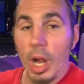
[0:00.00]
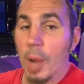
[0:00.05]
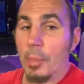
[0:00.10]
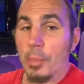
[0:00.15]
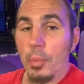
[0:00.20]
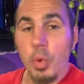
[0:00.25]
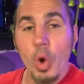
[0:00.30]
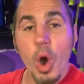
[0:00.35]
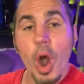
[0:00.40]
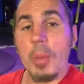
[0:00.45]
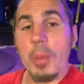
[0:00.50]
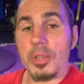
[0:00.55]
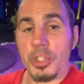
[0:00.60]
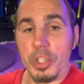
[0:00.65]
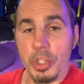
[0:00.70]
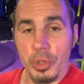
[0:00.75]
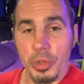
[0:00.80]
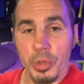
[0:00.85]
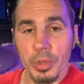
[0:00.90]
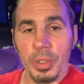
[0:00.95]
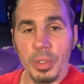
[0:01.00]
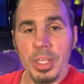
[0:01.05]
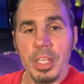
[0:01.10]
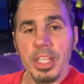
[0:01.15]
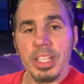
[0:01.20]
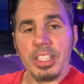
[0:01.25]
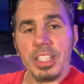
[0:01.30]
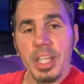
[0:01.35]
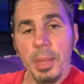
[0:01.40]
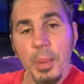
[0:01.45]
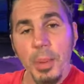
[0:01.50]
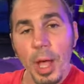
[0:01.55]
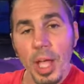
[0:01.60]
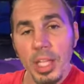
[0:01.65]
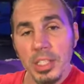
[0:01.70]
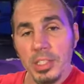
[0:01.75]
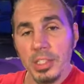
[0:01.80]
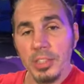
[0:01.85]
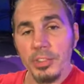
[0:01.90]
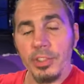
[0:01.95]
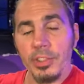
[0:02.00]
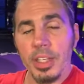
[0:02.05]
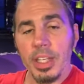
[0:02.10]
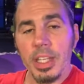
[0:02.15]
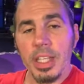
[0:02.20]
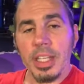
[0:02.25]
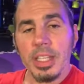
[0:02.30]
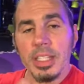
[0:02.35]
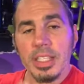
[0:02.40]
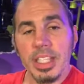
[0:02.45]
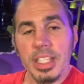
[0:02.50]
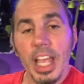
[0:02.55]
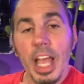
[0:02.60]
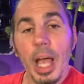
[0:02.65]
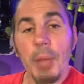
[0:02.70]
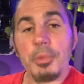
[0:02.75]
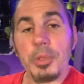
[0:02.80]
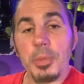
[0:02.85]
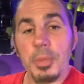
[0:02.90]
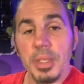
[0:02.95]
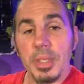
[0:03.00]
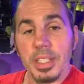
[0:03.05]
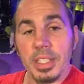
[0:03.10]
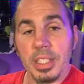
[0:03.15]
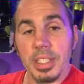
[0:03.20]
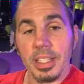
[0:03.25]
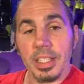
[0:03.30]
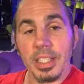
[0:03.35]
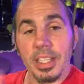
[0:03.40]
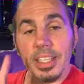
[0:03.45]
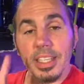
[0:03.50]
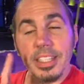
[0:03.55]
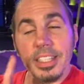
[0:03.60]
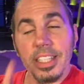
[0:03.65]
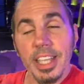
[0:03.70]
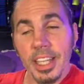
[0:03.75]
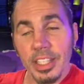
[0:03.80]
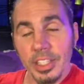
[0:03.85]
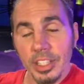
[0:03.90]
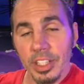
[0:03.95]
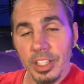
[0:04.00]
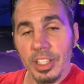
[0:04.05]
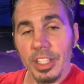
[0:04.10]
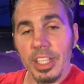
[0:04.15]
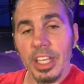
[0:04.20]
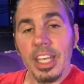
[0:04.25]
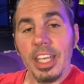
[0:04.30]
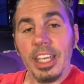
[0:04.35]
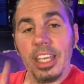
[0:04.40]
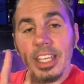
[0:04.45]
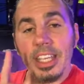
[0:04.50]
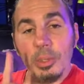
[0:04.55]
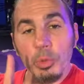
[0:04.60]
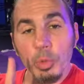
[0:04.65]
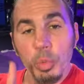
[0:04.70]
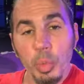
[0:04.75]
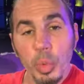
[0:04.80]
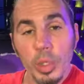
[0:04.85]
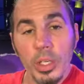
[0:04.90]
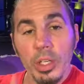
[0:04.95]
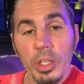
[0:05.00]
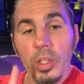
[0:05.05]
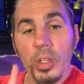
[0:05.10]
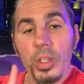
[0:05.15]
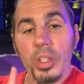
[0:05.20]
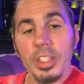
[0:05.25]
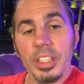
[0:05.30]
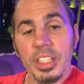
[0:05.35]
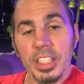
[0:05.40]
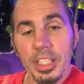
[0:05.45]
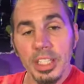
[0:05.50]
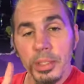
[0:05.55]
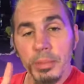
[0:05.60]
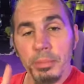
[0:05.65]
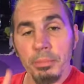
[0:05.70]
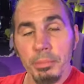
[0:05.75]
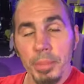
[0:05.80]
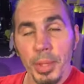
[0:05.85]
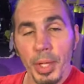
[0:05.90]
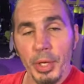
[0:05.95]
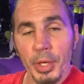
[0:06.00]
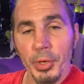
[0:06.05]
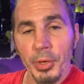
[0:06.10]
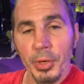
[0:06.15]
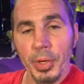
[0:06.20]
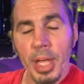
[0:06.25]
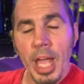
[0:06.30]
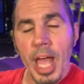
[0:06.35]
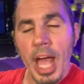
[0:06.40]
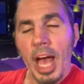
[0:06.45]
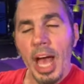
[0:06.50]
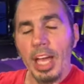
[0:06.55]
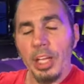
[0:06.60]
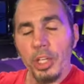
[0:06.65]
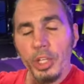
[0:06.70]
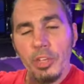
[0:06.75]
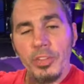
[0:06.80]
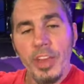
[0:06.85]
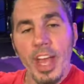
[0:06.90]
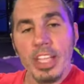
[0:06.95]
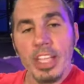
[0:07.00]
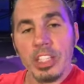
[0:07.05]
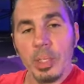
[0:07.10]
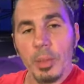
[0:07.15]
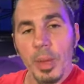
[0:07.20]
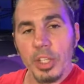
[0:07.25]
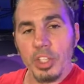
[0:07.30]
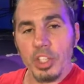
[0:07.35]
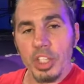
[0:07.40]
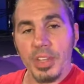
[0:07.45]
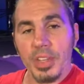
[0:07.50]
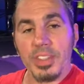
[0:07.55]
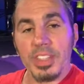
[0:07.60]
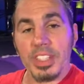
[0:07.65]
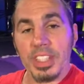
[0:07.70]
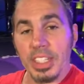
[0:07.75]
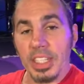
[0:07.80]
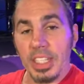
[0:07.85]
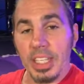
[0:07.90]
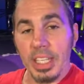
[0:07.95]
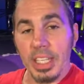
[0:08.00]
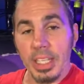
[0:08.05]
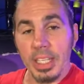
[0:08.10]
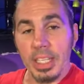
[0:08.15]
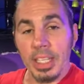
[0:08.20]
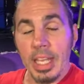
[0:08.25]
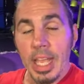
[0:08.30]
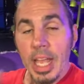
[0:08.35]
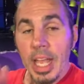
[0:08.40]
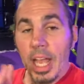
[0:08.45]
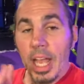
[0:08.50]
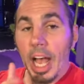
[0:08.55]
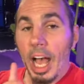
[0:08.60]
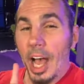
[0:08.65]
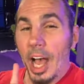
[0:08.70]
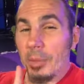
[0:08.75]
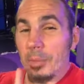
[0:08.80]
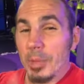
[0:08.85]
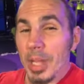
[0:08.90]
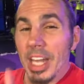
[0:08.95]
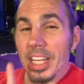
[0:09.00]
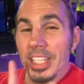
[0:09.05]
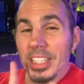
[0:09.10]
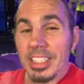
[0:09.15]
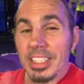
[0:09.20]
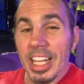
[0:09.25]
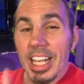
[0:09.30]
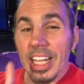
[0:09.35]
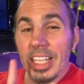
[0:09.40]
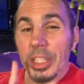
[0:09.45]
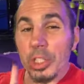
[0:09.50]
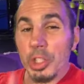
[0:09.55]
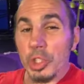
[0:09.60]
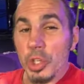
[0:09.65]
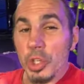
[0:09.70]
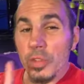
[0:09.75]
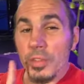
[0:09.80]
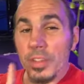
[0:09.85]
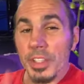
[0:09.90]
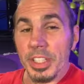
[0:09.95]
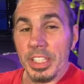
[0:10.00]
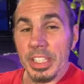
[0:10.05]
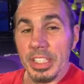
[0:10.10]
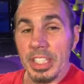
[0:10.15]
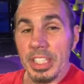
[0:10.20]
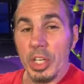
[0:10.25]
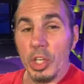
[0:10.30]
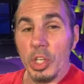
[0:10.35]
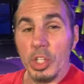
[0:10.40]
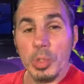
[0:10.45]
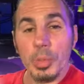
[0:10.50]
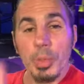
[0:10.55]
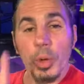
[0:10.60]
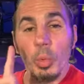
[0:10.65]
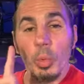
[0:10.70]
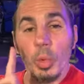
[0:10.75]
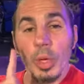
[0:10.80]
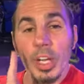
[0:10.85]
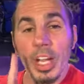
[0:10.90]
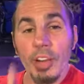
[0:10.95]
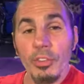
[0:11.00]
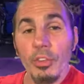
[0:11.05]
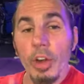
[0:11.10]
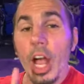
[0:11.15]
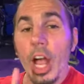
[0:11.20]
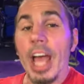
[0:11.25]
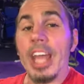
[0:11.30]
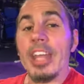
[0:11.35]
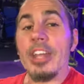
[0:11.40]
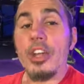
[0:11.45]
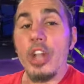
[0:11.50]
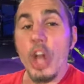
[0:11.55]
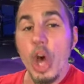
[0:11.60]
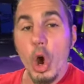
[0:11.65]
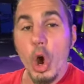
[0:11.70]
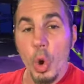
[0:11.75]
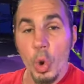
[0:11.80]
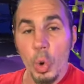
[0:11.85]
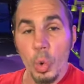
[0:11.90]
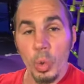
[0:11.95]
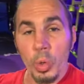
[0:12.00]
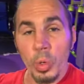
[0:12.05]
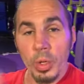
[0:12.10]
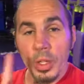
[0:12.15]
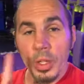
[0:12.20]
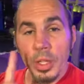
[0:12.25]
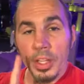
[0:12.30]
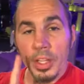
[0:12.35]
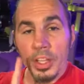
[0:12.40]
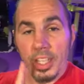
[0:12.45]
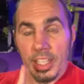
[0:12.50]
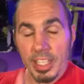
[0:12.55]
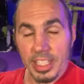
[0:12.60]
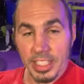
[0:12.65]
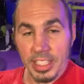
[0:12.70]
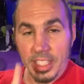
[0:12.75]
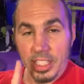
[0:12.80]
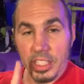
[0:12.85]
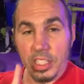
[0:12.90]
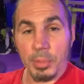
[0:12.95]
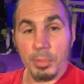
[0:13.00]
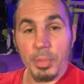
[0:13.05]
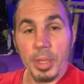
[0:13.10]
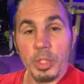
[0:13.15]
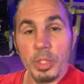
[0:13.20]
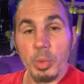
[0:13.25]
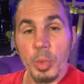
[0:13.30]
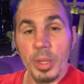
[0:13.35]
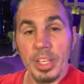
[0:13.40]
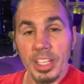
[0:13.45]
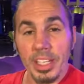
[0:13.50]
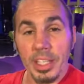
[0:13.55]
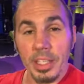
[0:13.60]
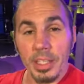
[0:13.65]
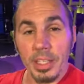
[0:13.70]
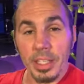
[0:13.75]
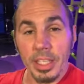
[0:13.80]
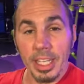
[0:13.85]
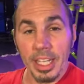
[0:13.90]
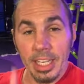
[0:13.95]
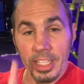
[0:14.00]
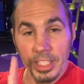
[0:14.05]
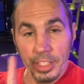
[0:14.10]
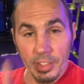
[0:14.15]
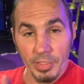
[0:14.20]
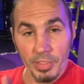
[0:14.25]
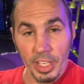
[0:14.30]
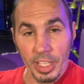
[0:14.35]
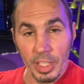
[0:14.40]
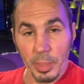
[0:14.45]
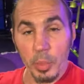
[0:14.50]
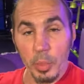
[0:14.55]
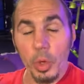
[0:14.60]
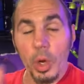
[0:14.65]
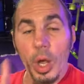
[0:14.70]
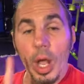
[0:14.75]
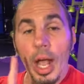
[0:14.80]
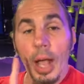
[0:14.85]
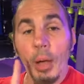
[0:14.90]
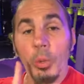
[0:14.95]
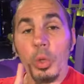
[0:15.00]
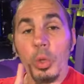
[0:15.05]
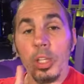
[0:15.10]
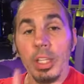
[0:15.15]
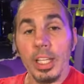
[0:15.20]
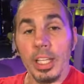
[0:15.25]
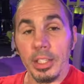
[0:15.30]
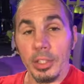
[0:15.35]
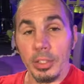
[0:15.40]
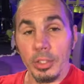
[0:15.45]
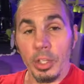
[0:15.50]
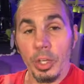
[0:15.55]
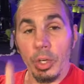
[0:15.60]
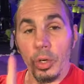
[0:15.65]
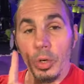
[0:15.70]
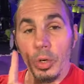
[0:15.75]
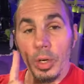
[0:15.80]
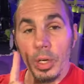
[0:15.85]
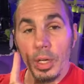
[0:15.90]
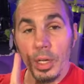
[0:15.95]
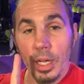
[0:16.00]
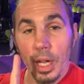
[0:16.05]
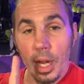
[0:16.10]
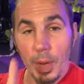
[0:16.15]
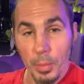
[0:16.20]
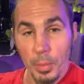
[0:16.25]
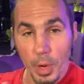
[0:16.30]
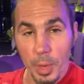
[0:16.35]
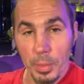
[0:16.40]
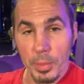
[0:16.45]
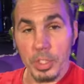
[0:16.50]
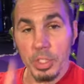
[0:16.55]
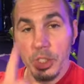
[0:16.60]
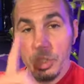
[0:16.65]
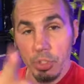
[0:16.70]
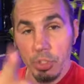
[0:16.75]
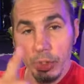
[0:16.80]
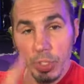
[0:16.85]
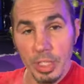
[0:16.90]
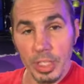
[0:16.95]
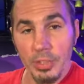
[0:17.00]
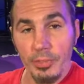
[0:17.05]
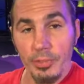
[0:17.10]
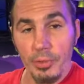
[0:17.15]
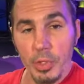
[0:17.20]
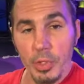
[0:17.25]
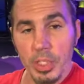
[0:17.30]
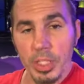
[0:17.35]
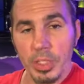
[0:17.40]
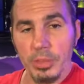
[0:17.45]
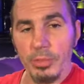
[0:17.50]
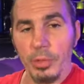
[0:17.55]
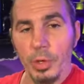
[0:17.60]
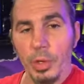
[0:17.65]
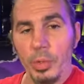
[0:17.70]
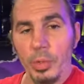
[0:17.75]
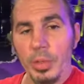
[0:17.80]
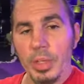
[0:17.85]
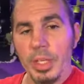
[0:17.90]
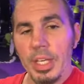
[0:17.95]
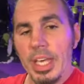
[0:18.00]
I promise you. Stay positive, stay optimistic, and Tanya, it will get better. I know you've asked about Jeff CD. I'm not exactly sure of the details, but whenever I know the easiest and best way to get it and it's available, I will let you know. I promise you get the first info.